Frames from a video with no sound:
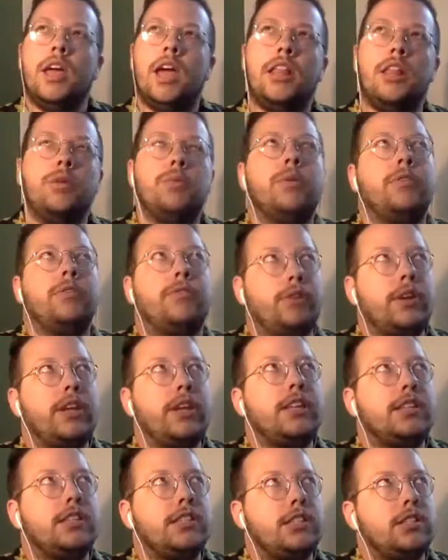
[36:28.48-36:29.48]
and then if
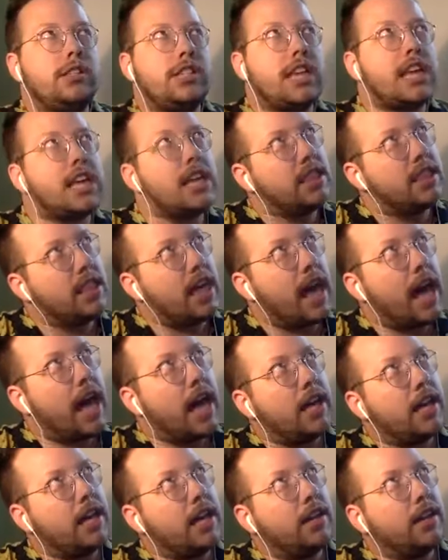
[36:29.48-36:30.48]
we take
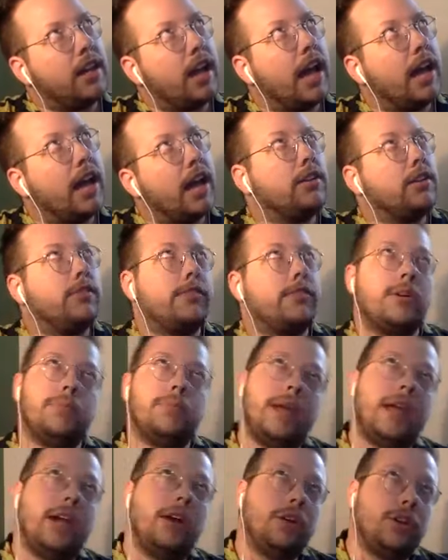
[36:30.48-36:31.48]
that and kind of
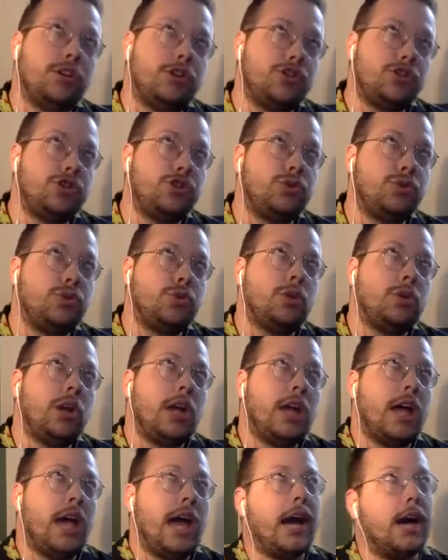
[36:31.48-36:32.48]
compare it to
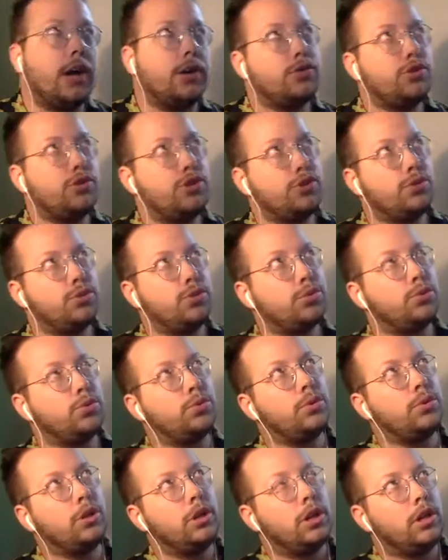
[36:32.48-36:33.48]
how
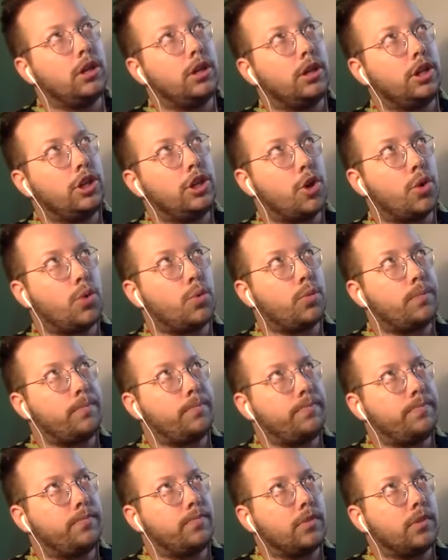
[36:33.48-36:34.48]
do you know
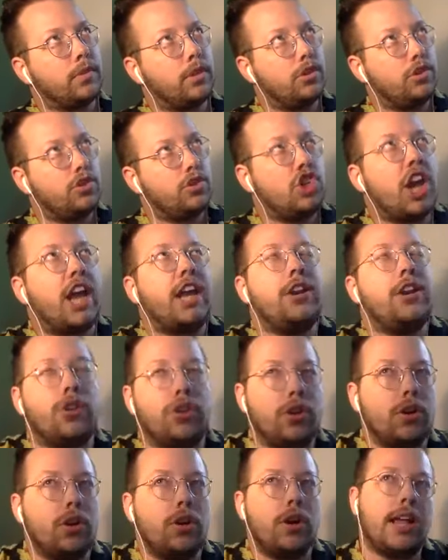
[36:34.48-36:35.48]

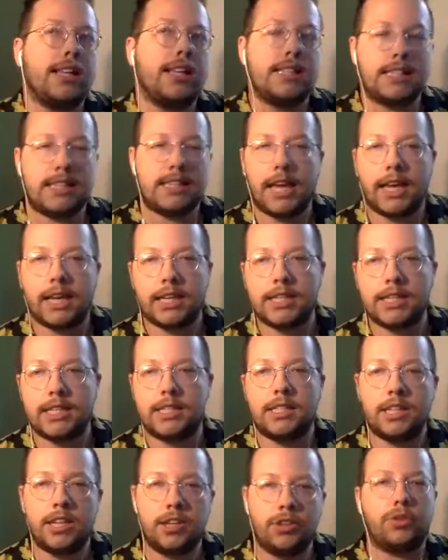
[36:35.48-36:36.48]
gender and
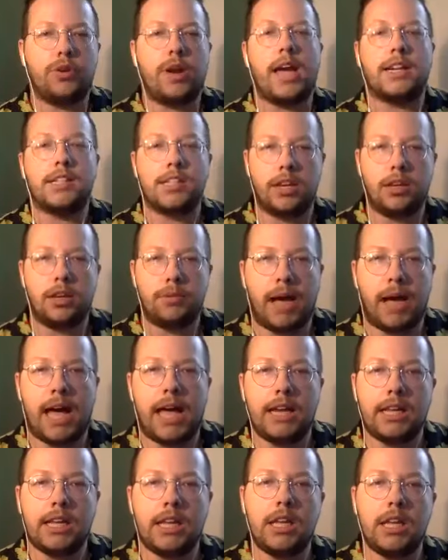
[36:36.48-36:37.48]
sex interact on a
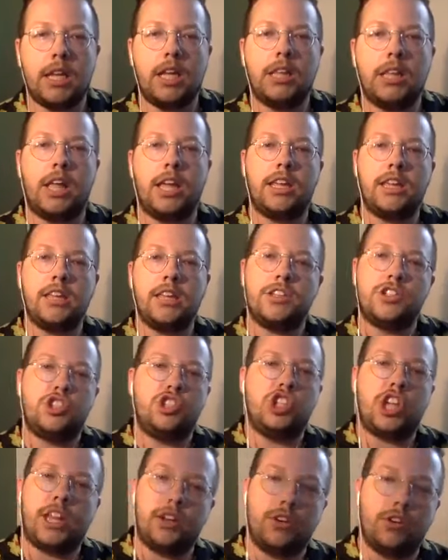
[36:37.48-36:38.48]
body and like is
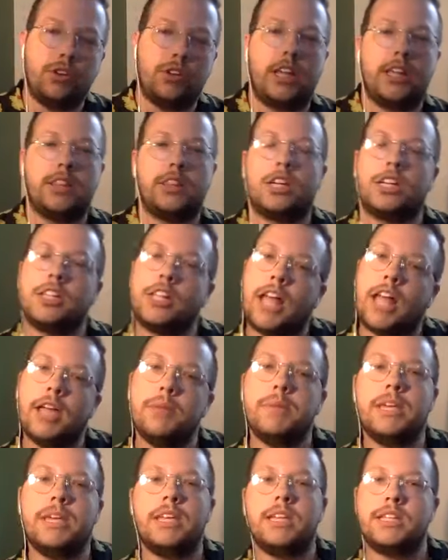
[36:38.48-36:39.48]
gender like the
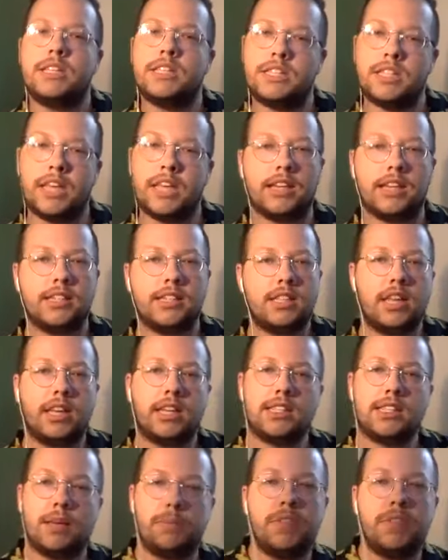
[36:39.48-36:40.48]
climate is sex
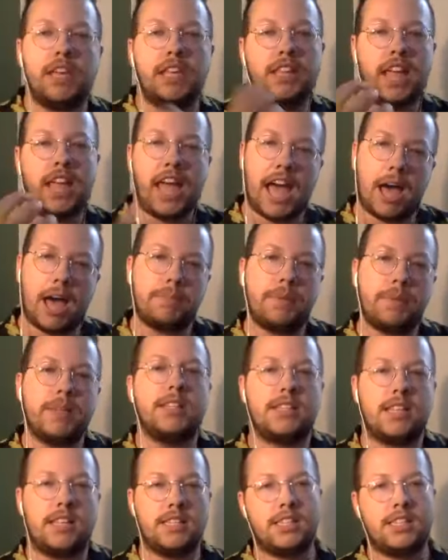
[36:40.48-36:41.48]
like something that
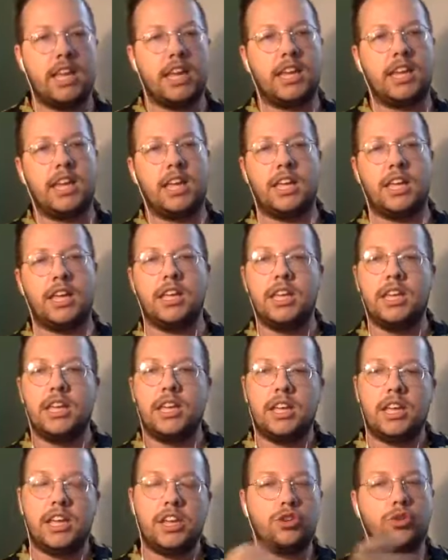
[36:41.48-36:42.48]
happens as like a
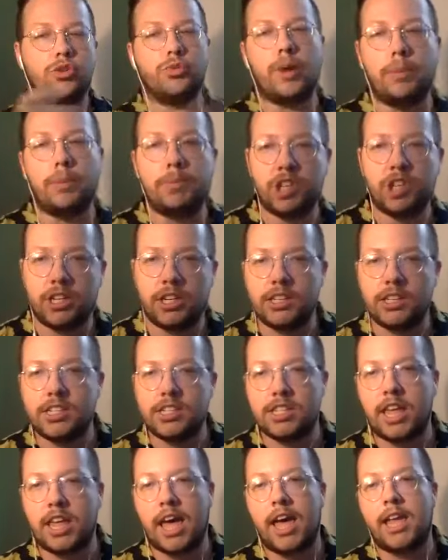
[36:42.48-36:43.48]
interruption
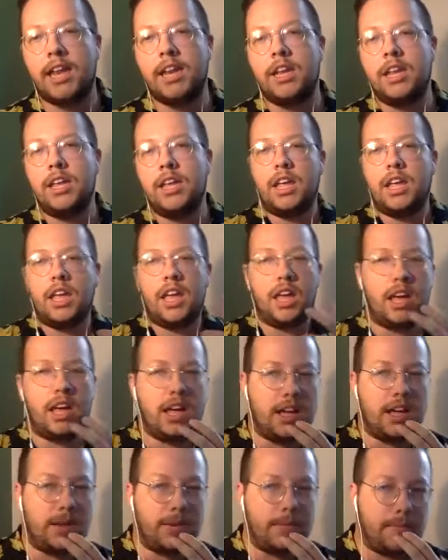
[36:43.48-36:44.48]
into that
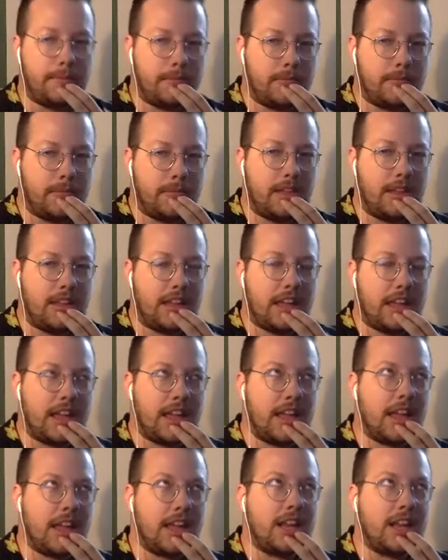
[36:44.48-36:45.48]
um
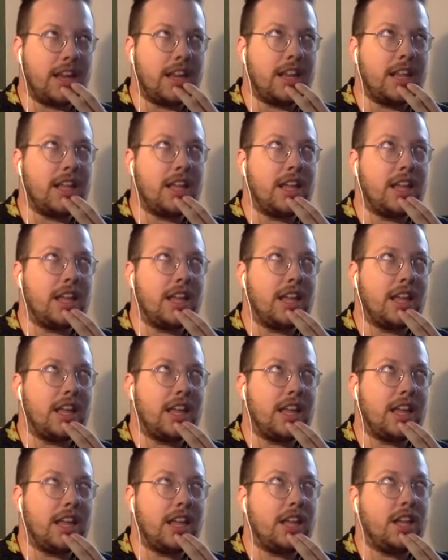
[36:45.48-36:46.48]
and
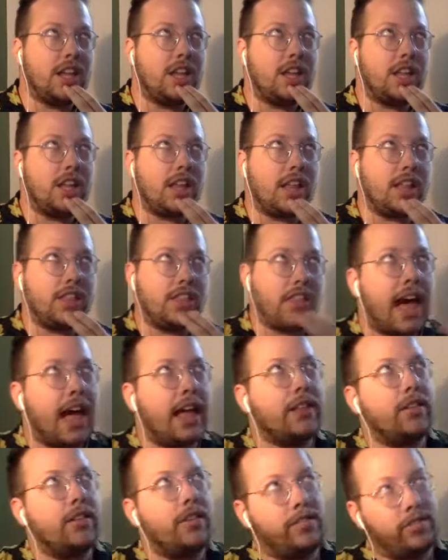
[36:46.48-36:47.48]

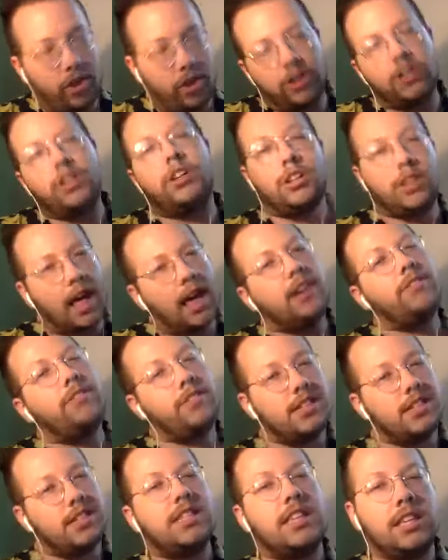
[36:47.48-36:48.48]
that started a lot of
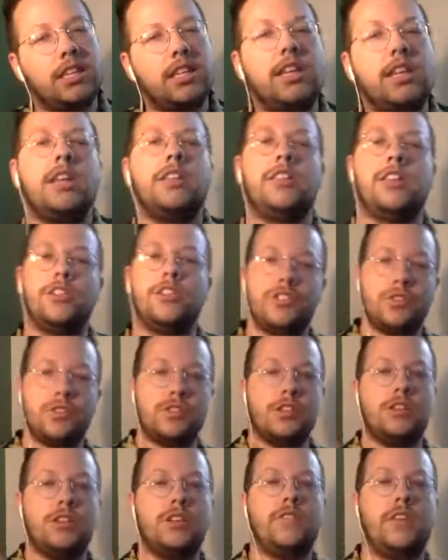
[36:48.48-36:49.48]
this thinking and the
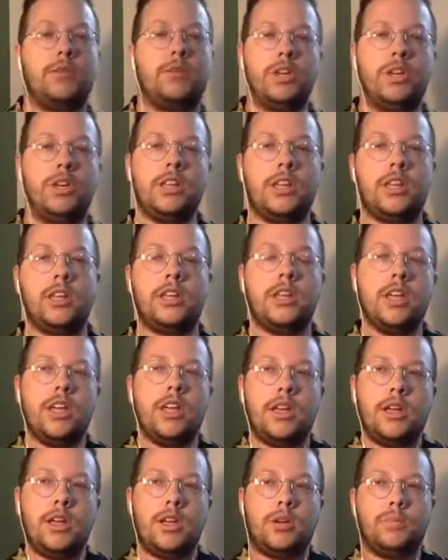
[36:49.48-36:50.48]
associative and really
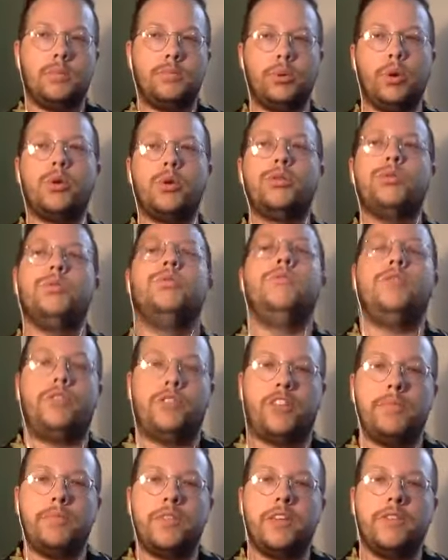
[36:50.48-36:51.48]
broke through
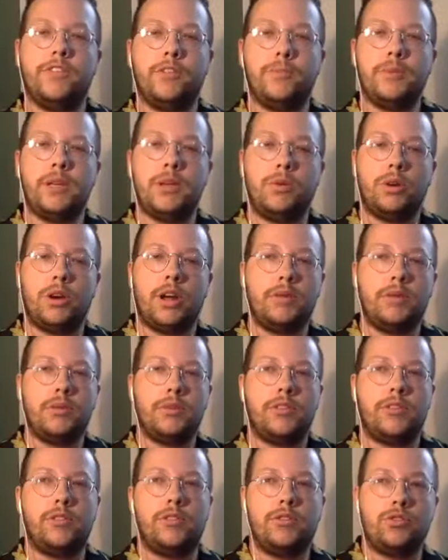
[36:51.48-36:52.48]
something for me where I
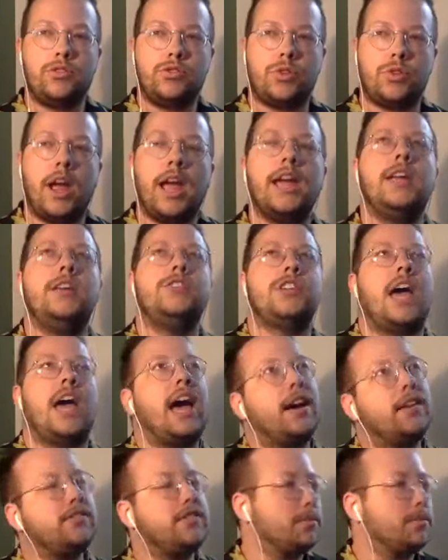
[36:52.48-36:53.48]
was trying to
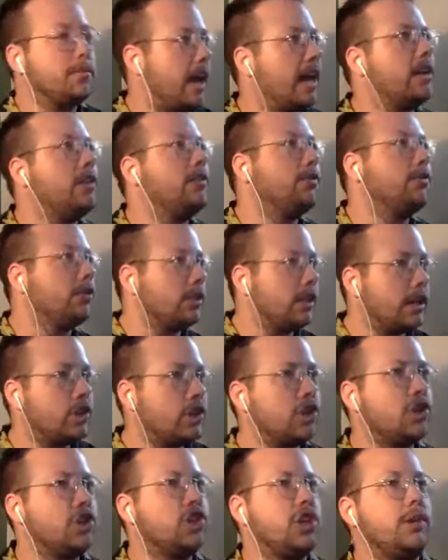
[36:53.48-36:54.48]
have some kind of
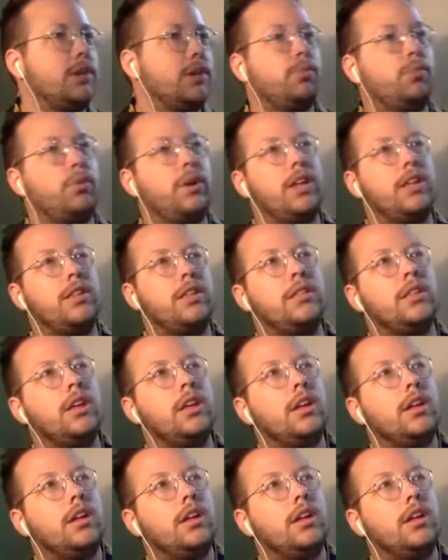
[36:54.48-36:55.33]
relationship with